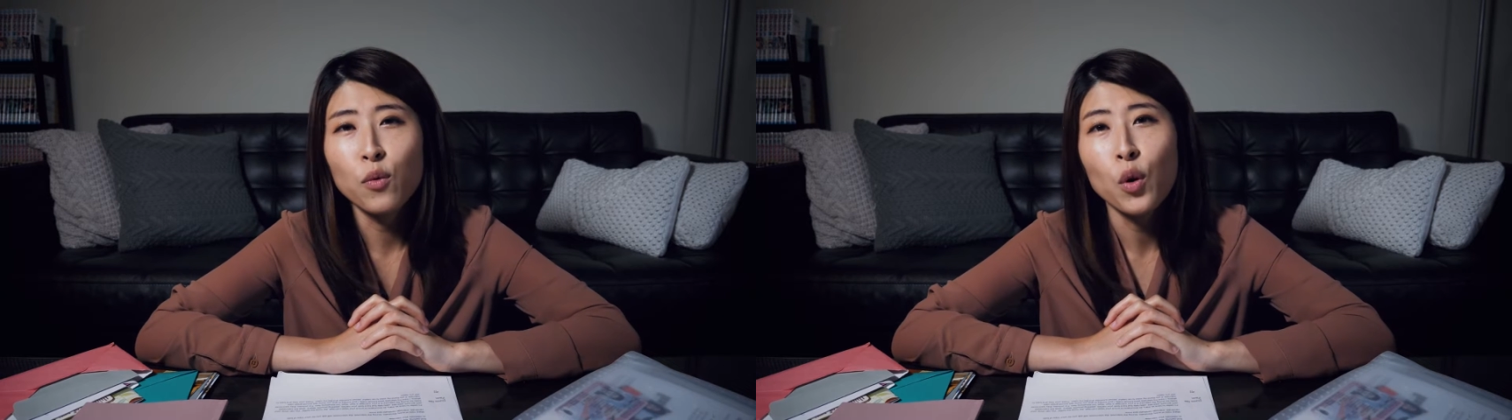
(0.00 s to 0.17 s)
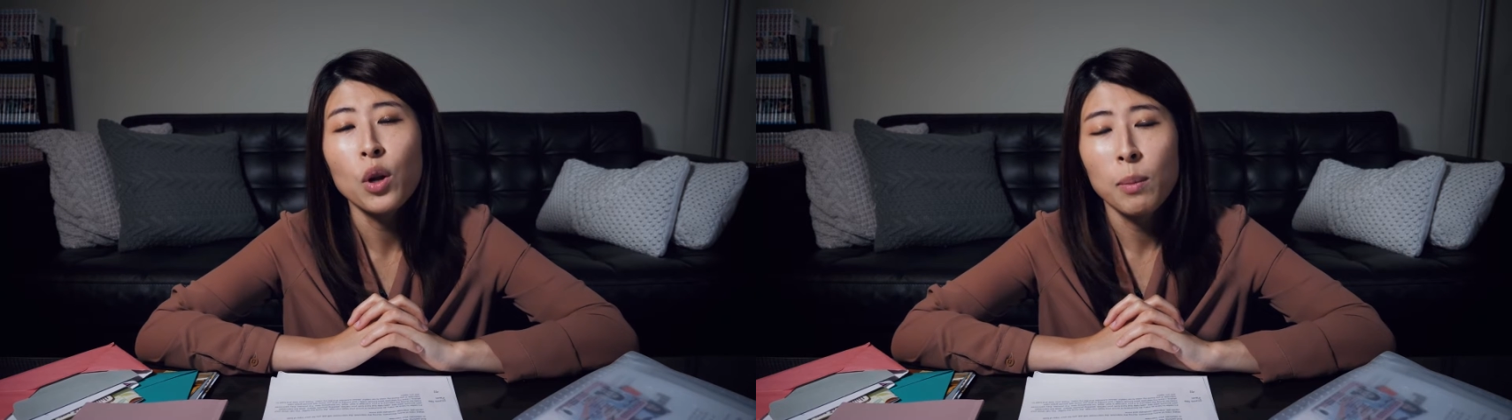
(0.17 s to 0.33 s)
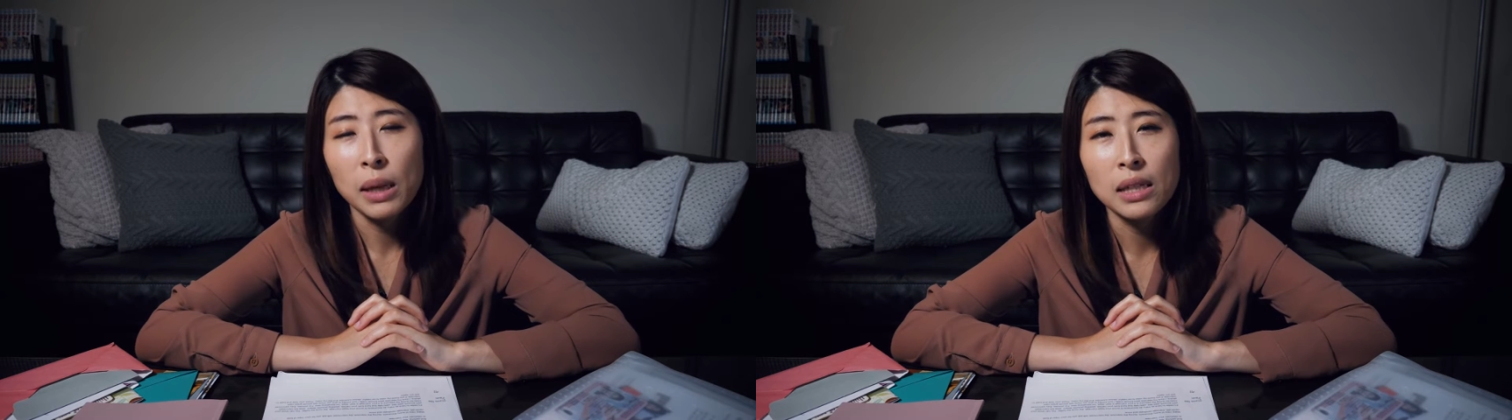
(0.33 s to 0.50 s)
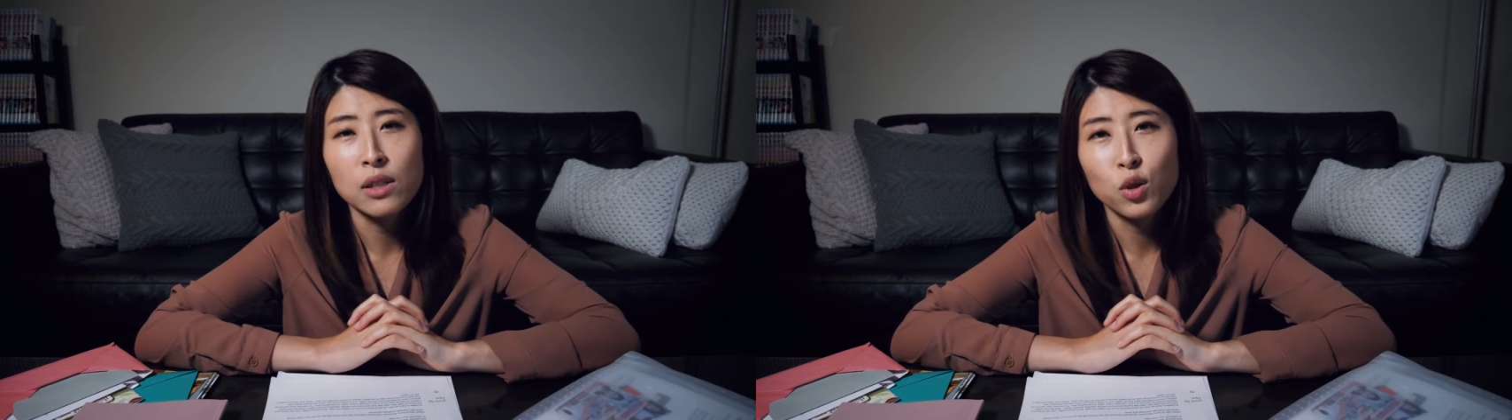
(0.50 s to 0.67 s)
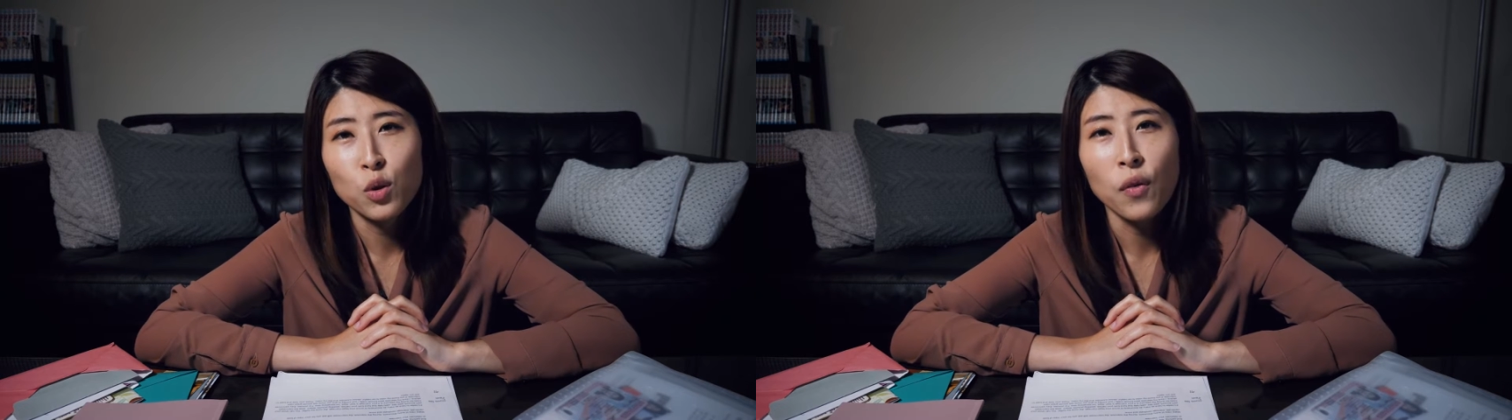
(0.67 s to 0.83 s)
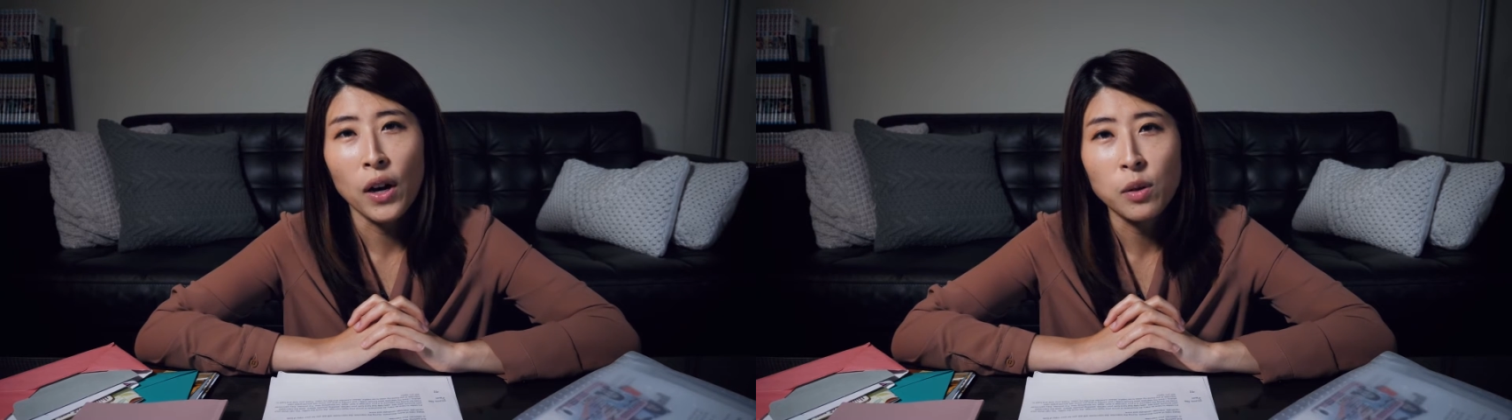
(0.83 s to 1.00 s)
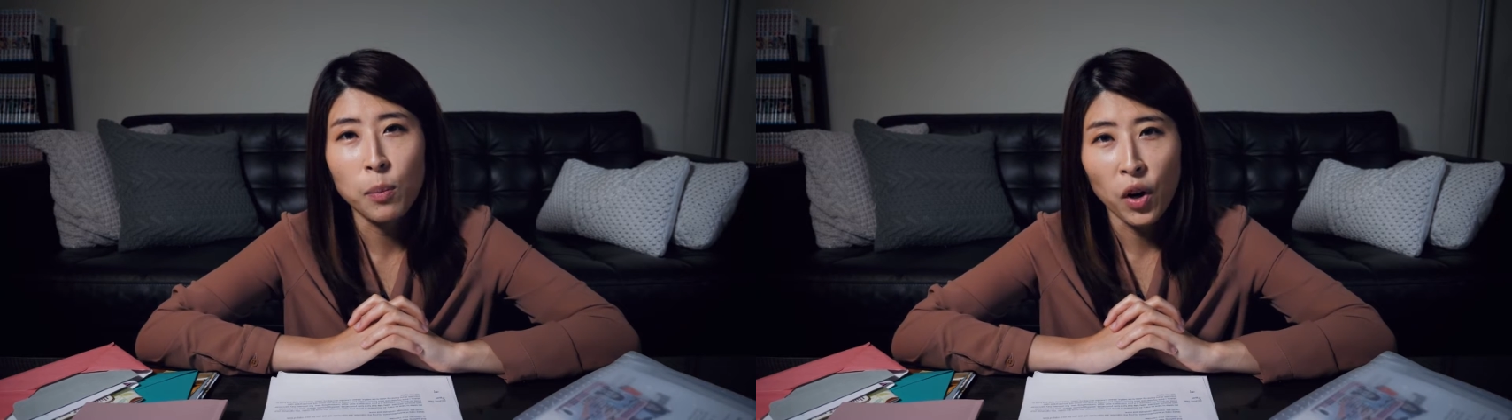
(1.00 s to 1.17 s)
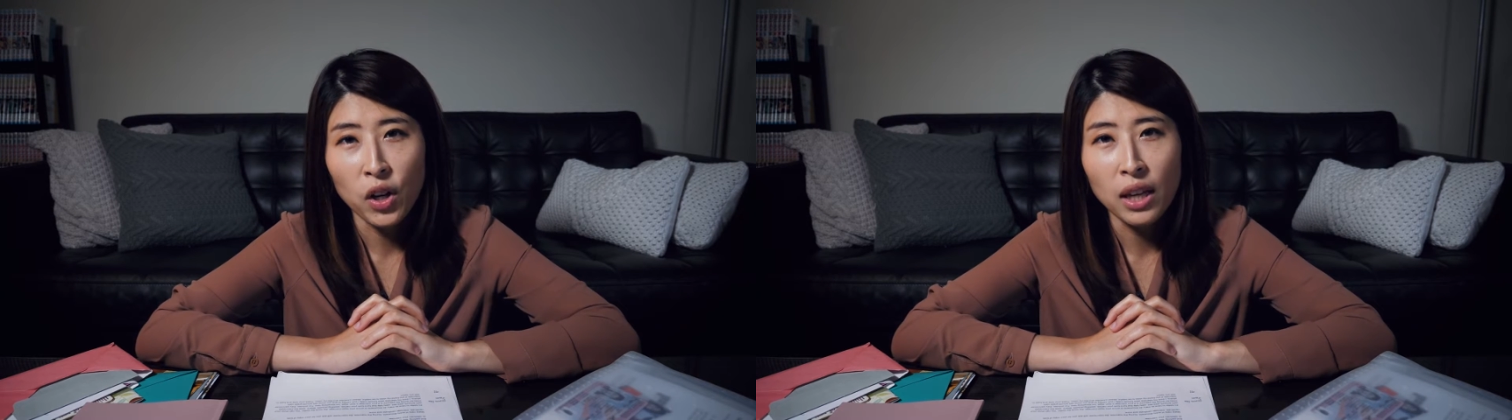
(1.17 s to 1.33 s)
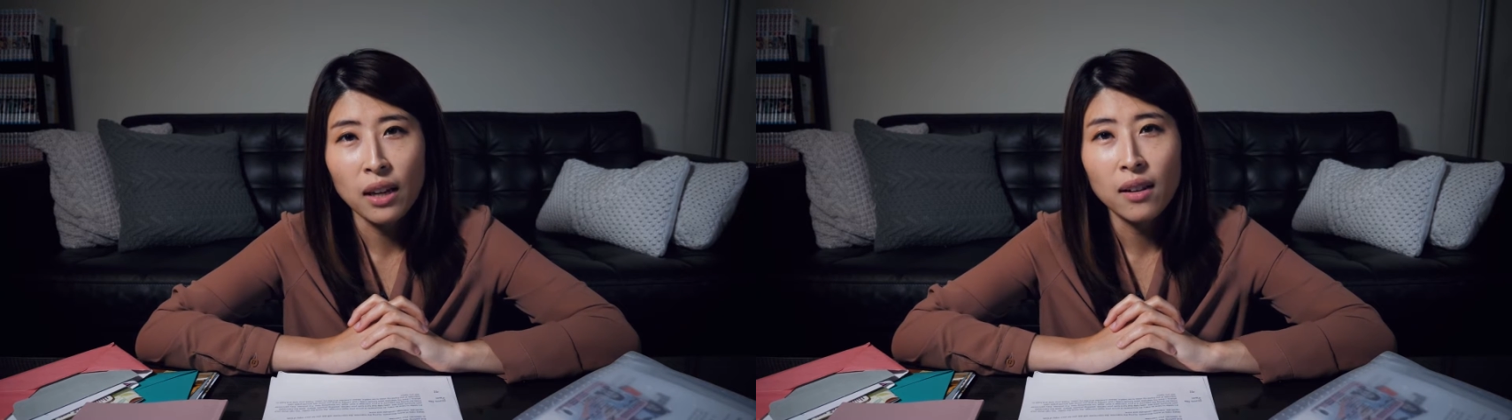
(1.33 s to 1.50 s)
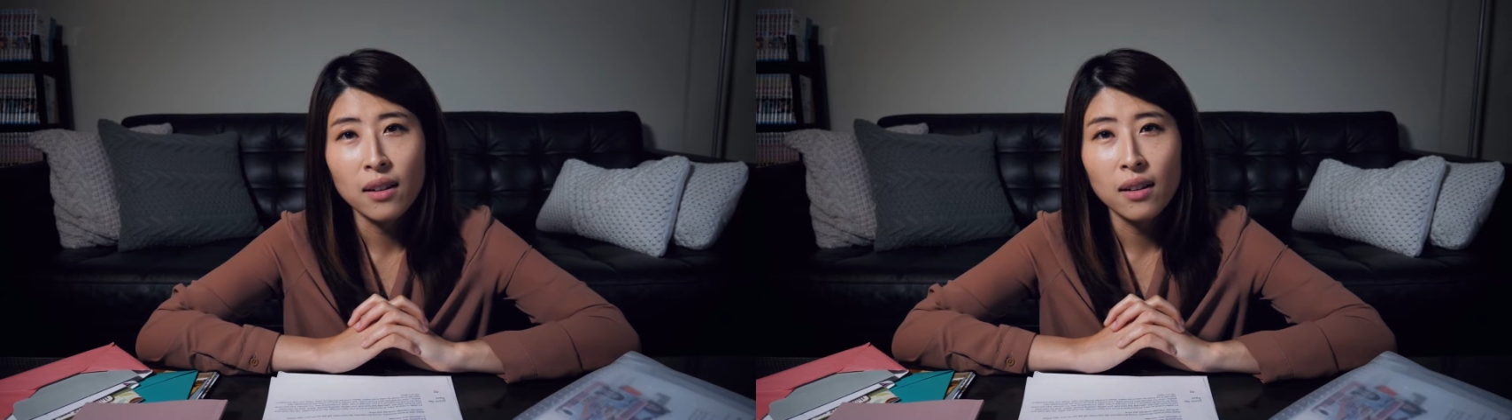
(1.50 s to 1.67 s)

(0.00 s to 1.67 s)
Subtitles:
40 minutes to find parking.